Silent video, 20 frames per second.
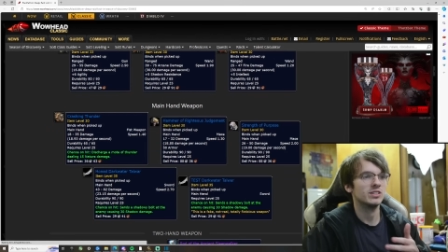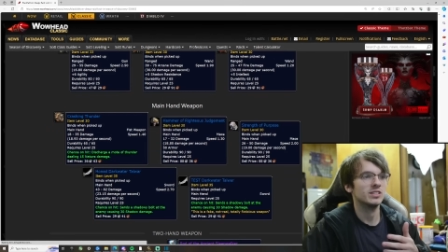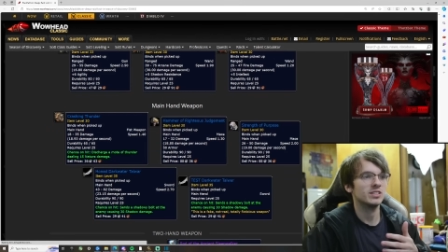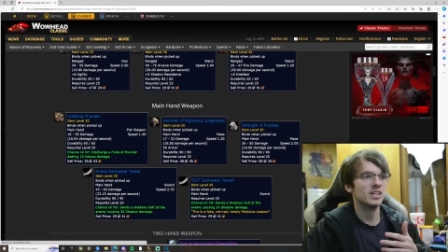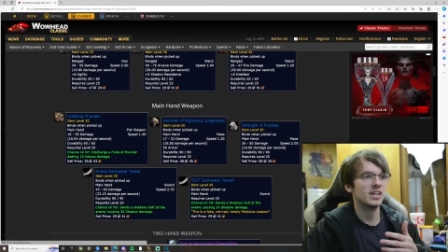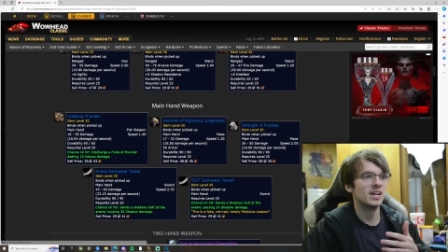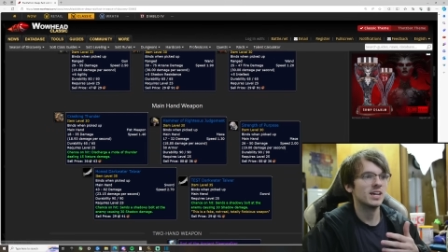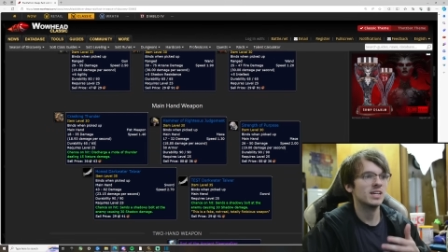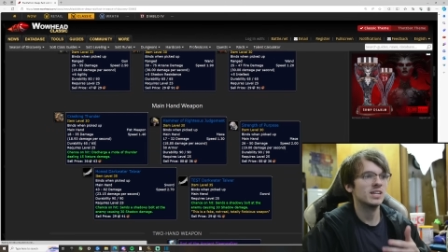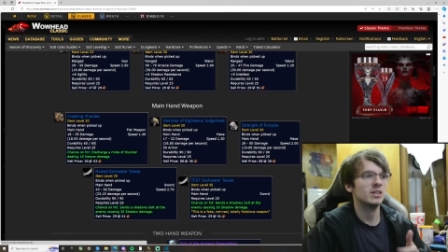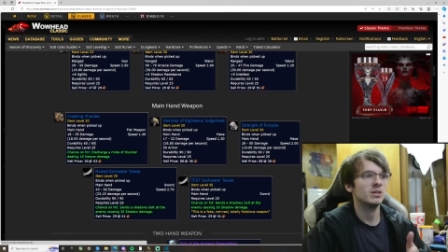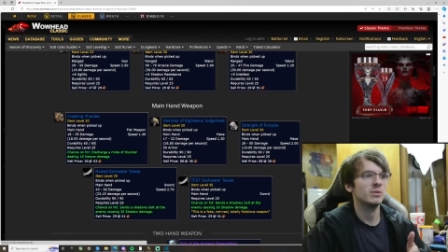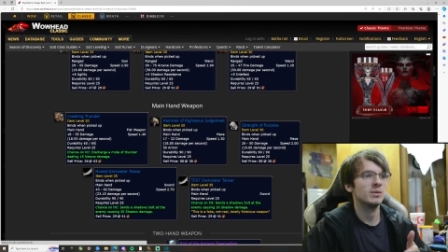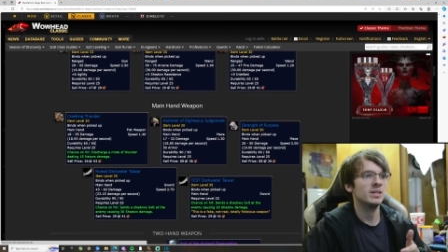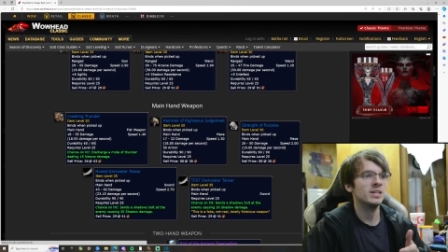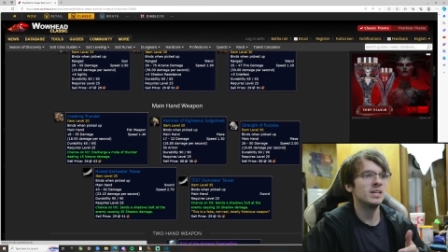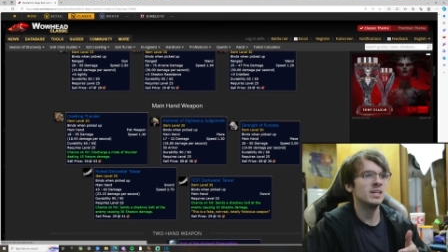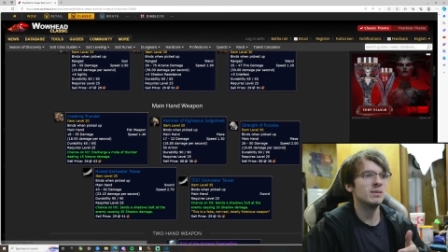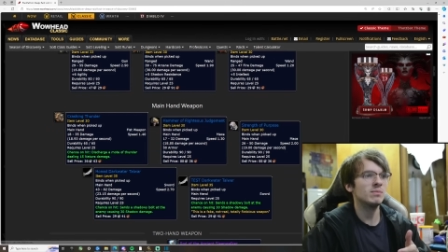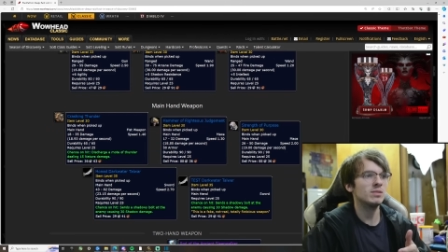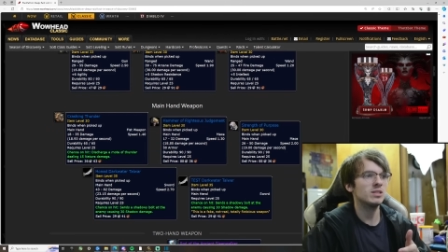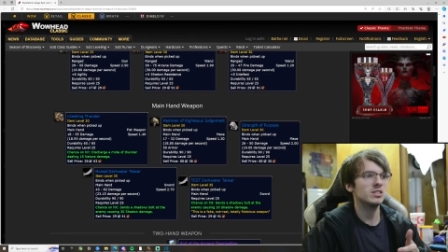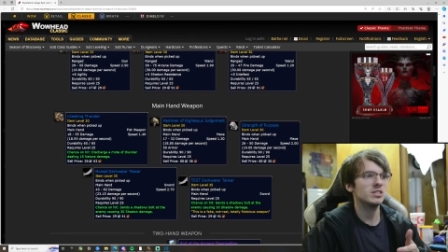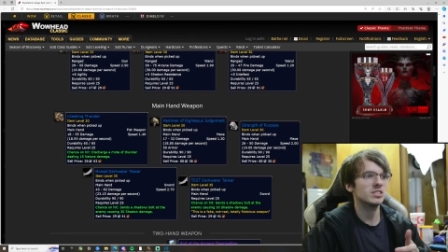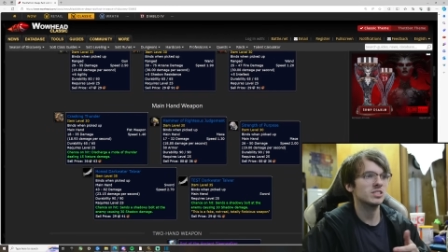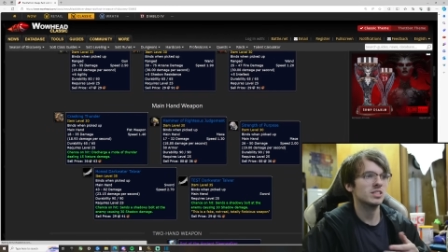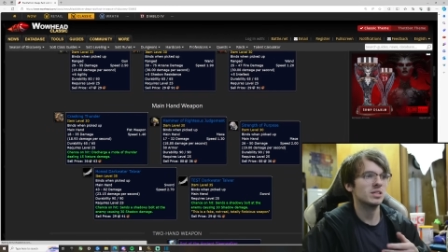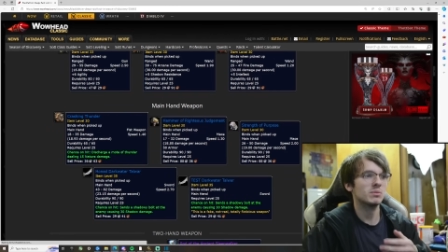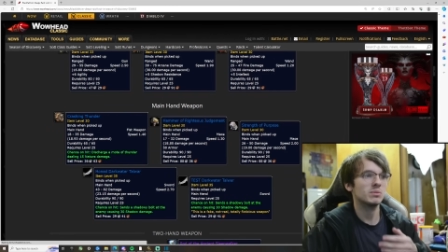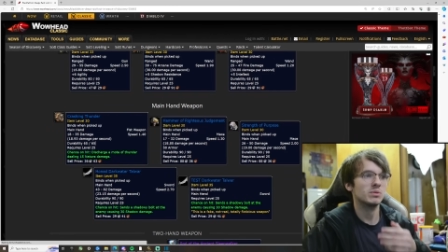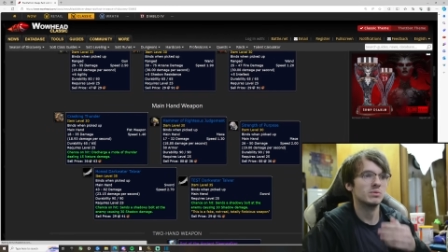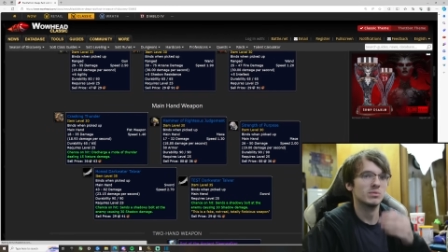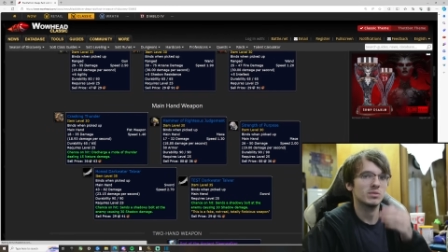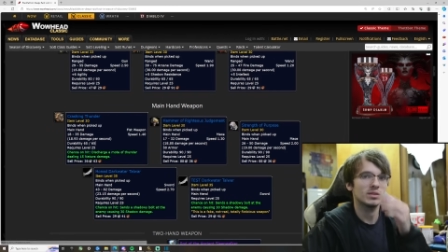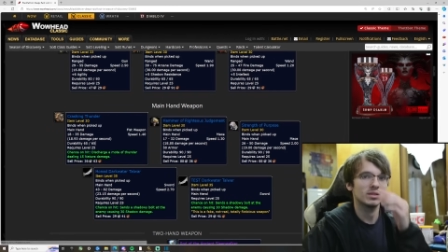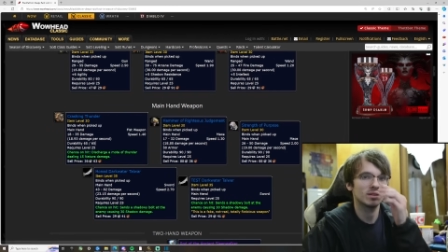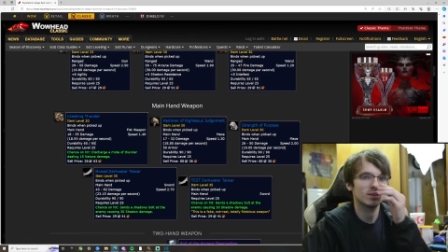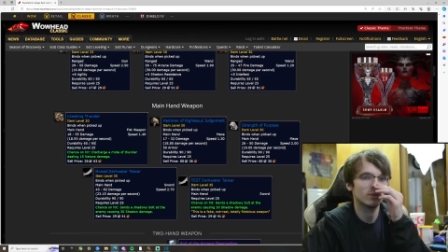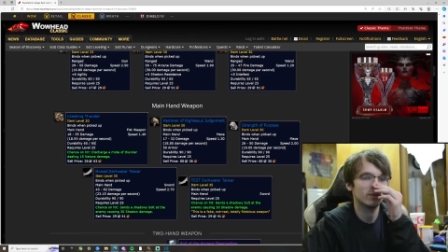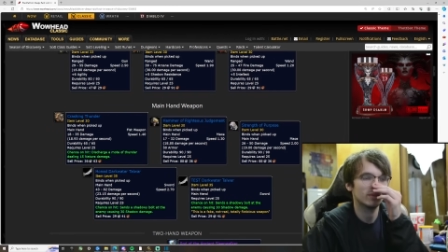Is that AoE damage? that'd be
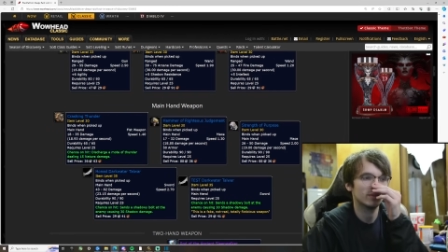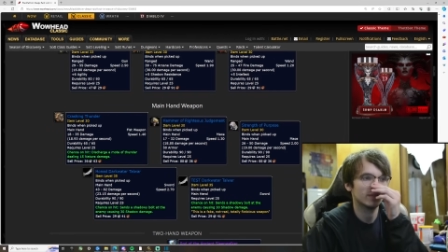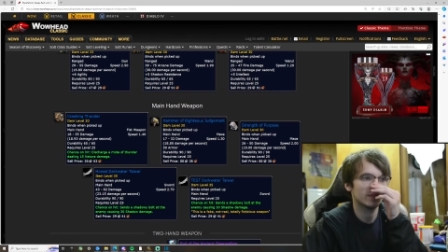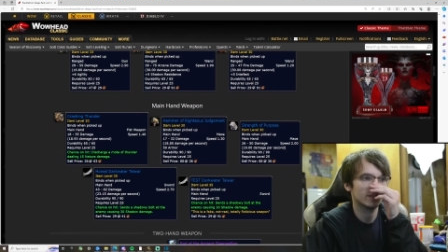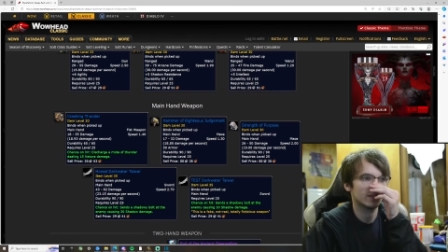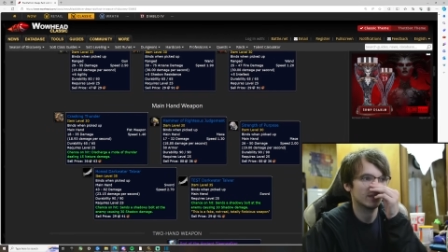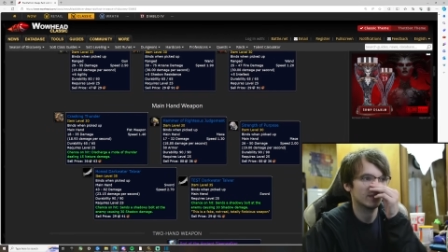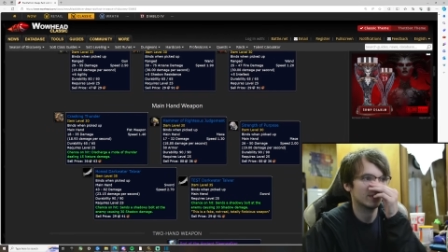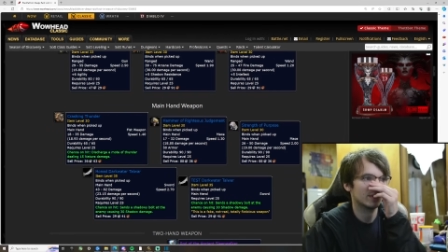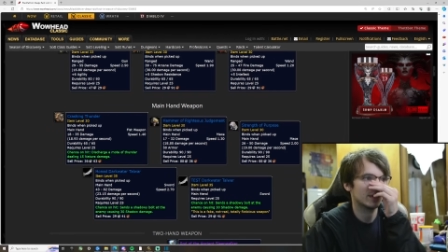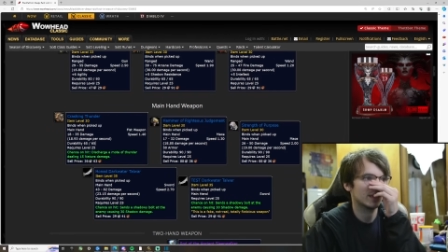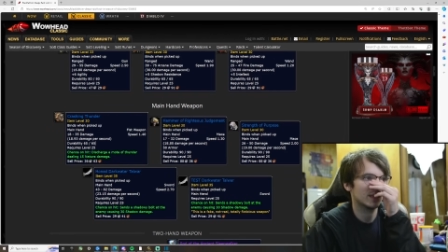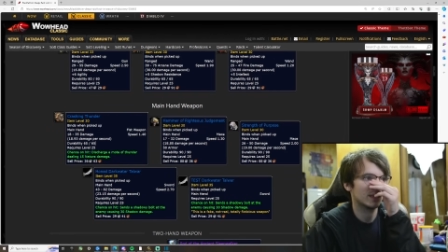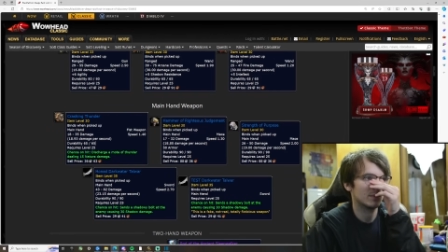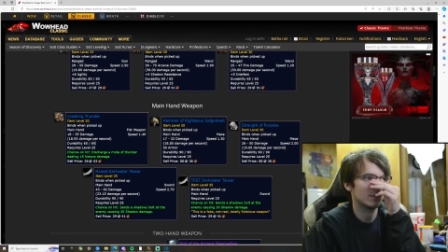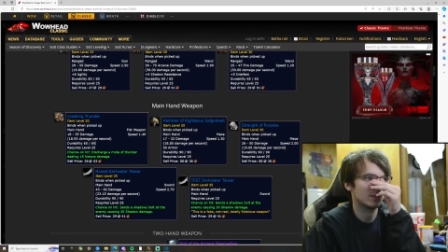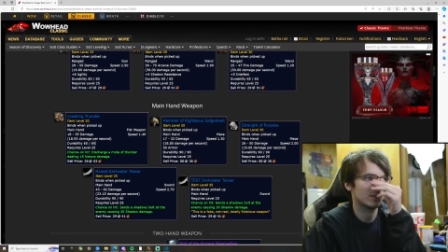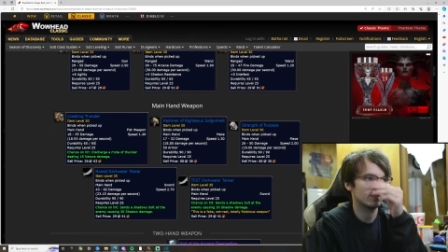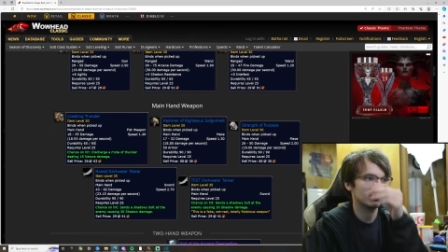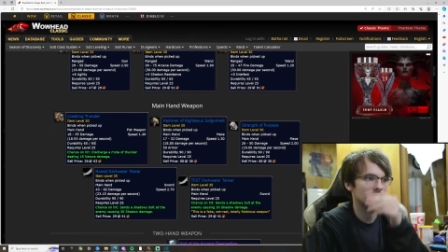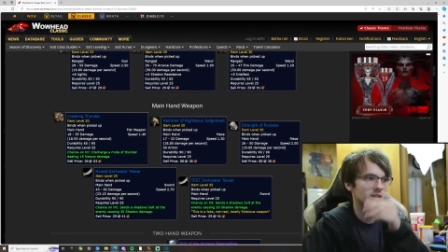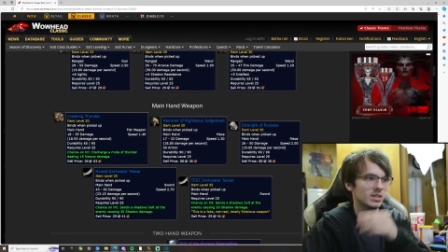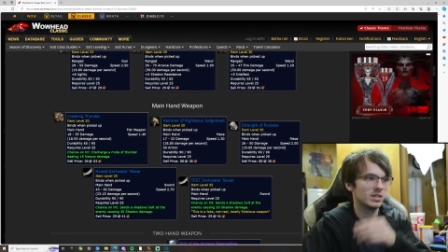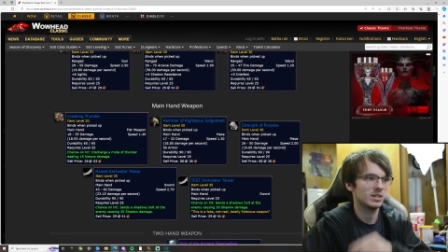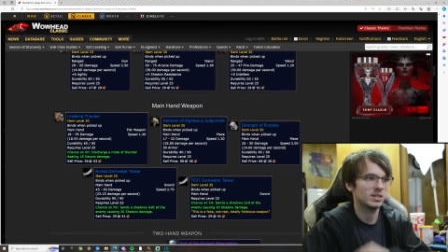really cool if it was AoE damage, but...